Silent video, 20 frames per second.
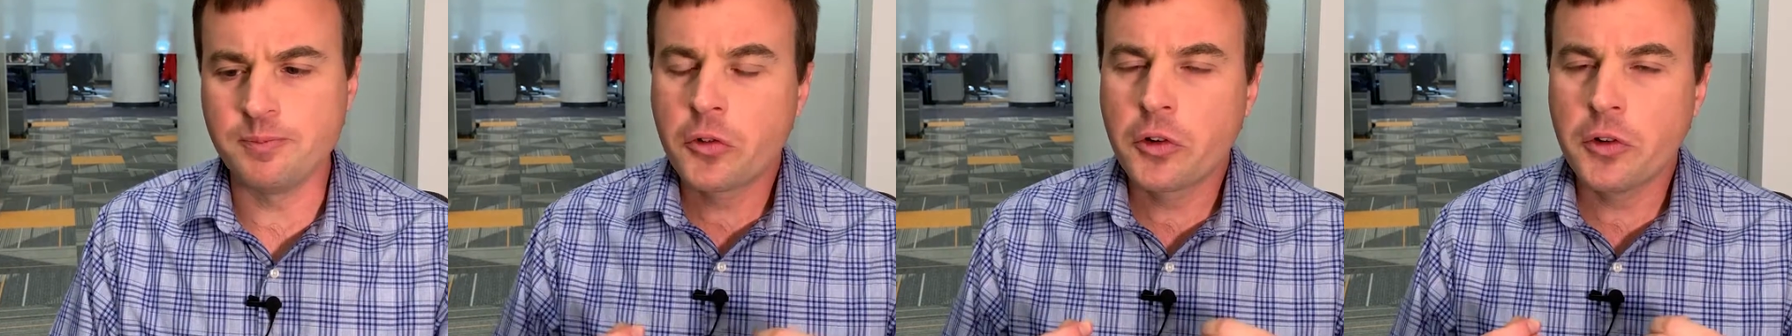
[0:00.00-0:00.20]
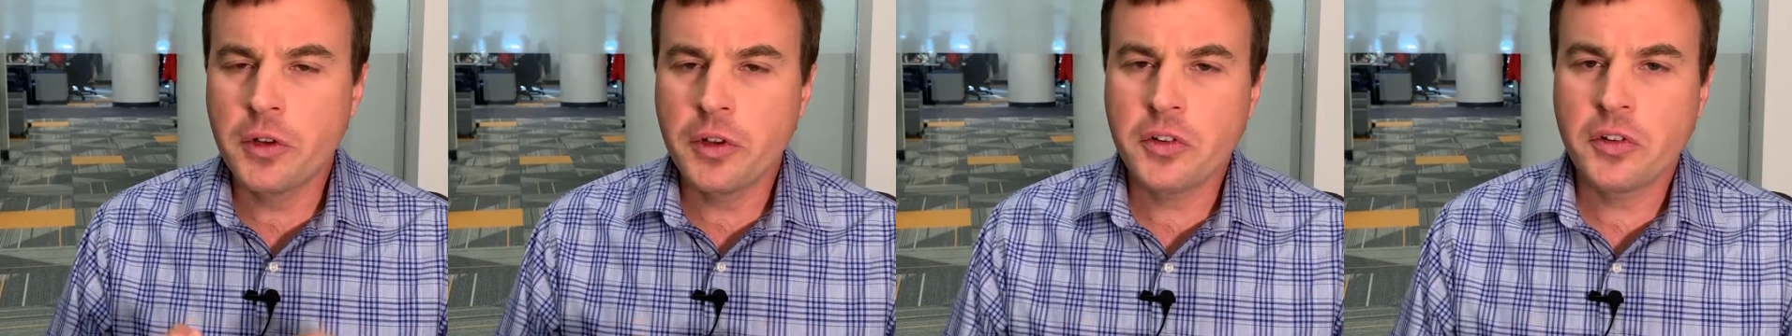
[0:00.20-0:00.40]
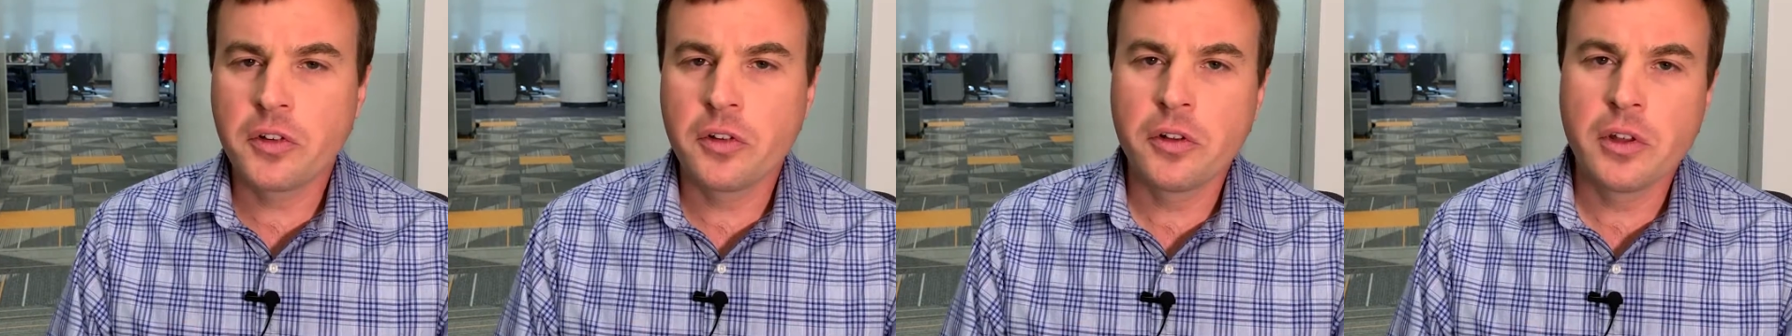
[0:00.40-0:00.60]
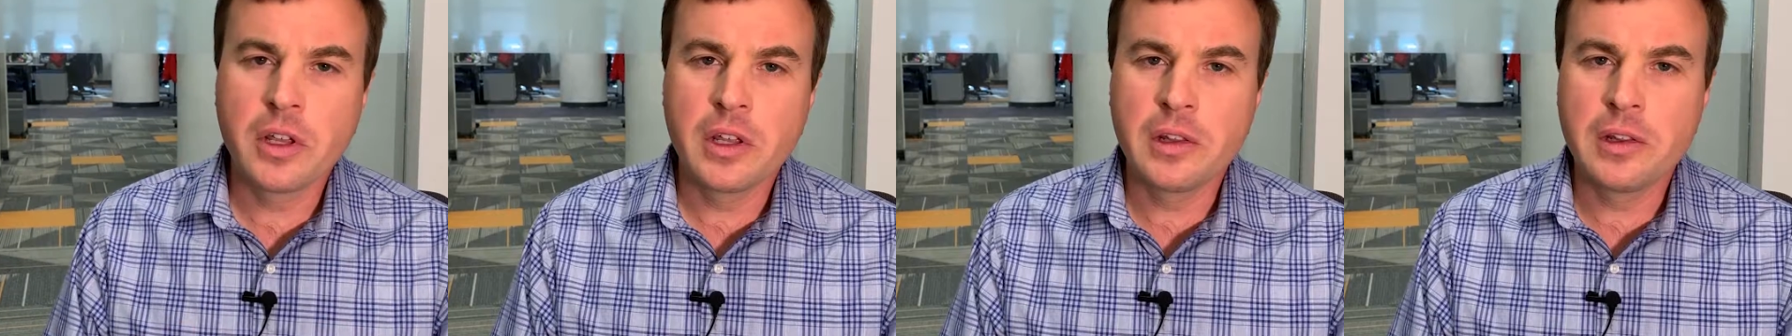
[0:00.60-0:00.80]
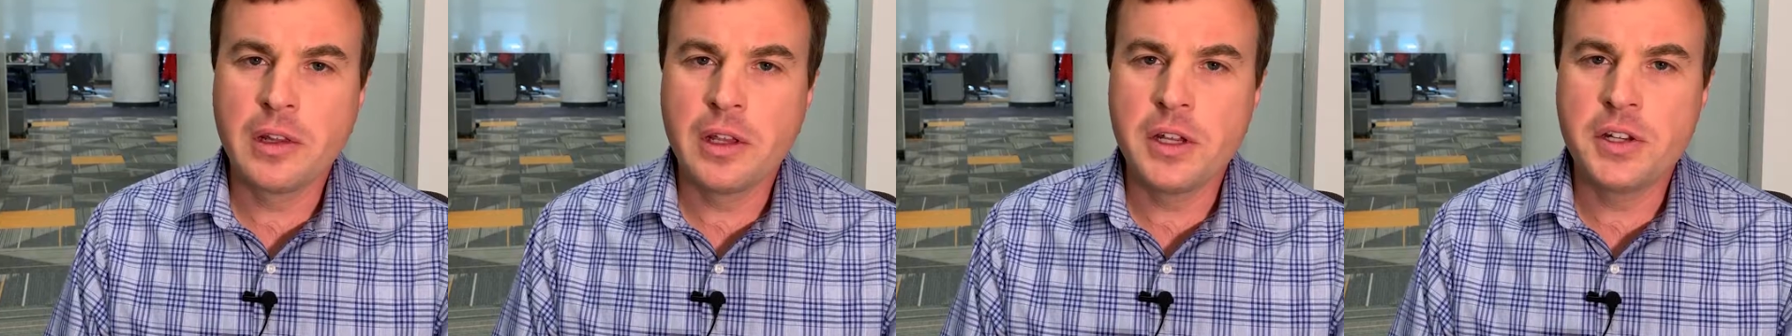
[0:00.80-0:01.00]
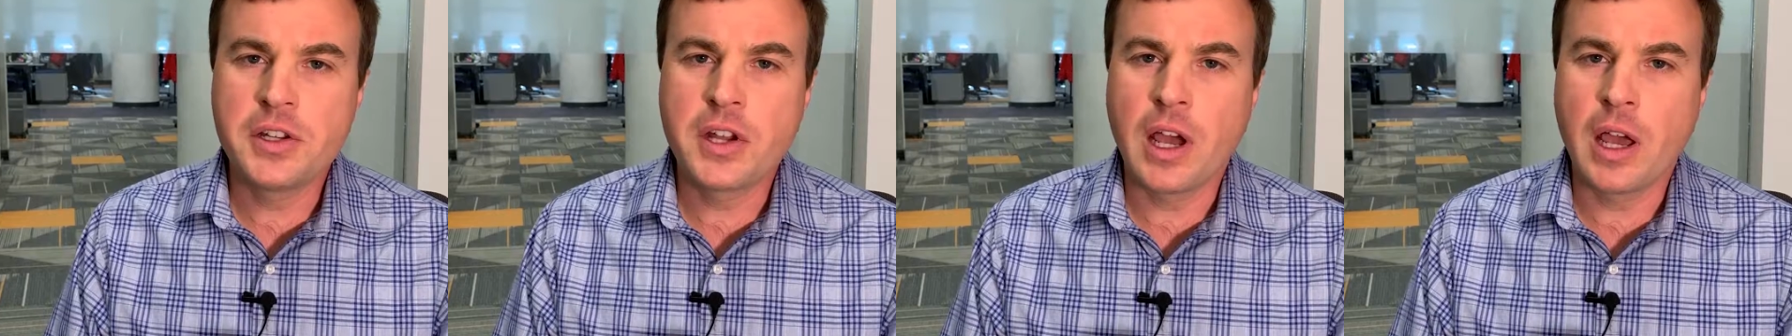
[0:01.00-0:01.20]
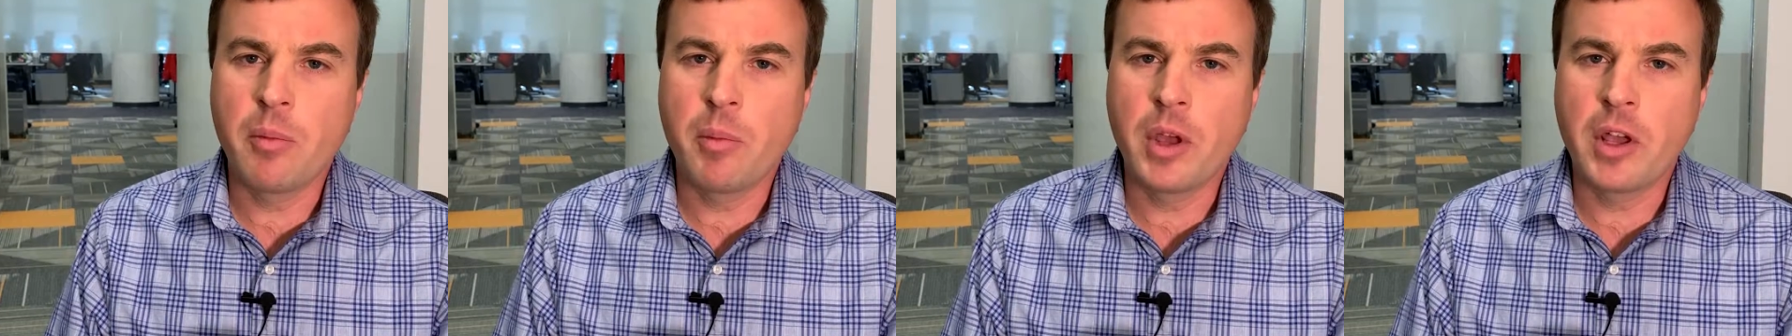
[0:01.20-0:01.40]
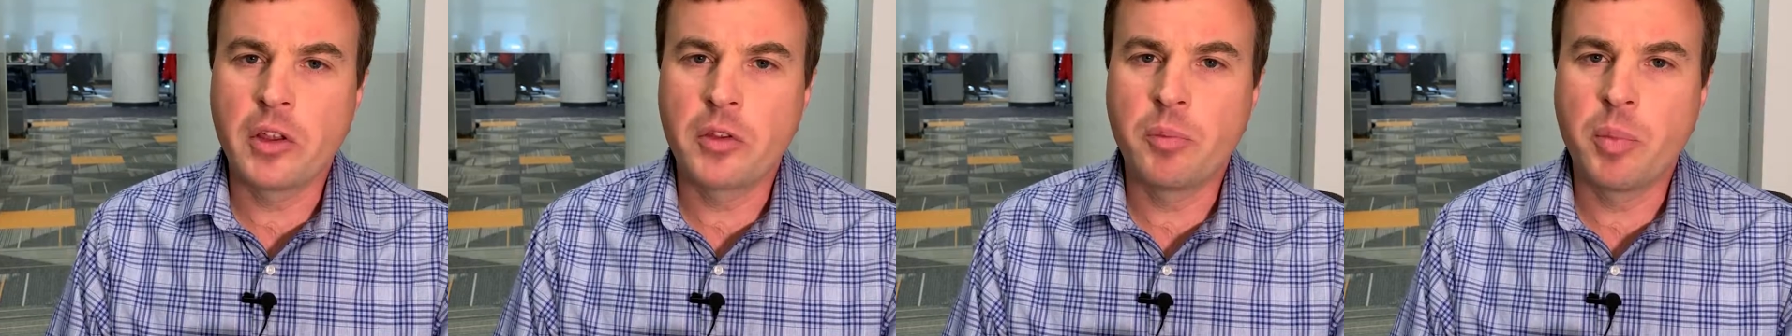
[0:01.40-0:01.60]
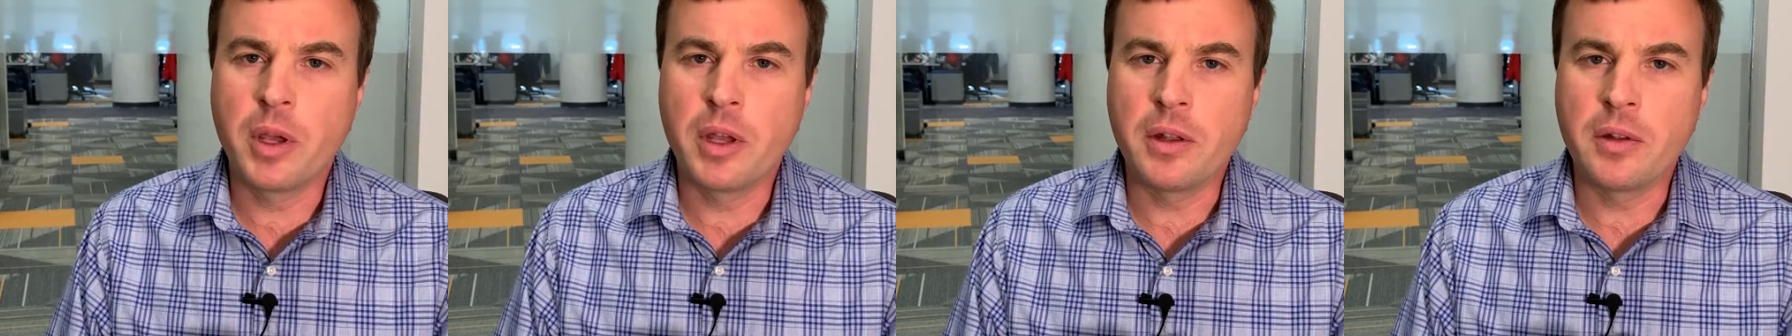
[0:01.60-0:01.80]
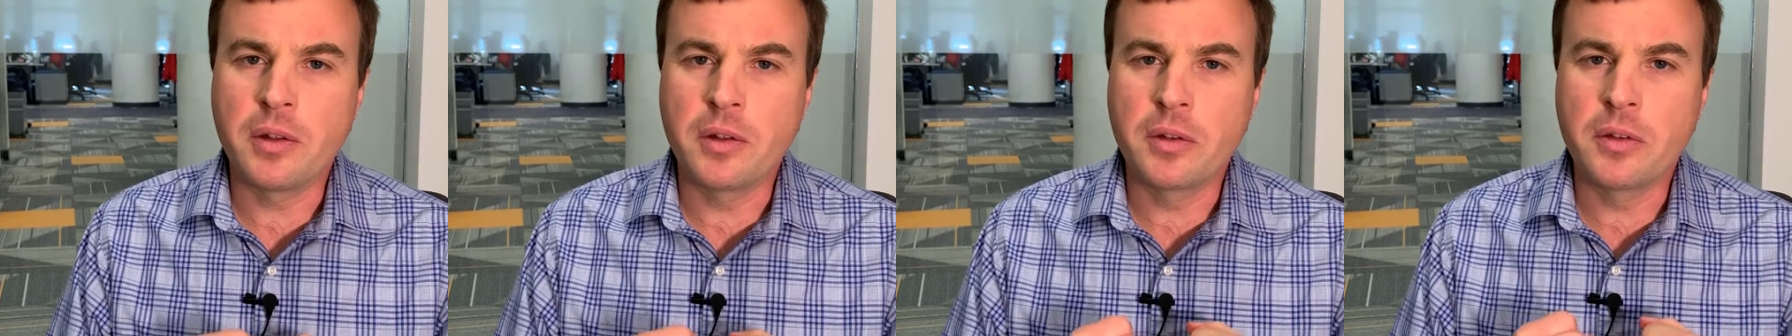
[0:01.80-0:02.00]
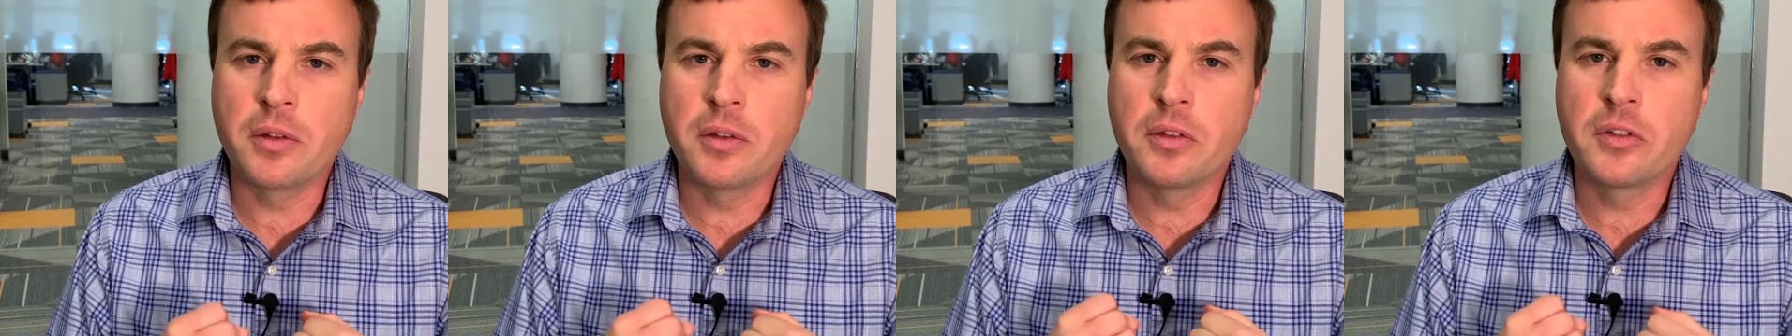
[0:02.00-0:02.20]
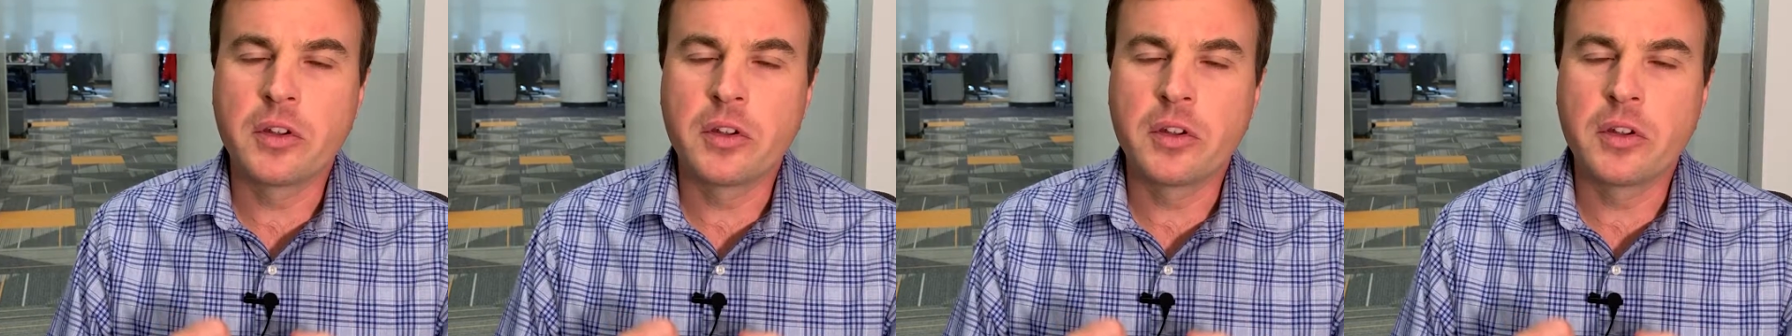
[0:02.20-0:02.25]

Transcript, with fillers: Traditionally, lead time has been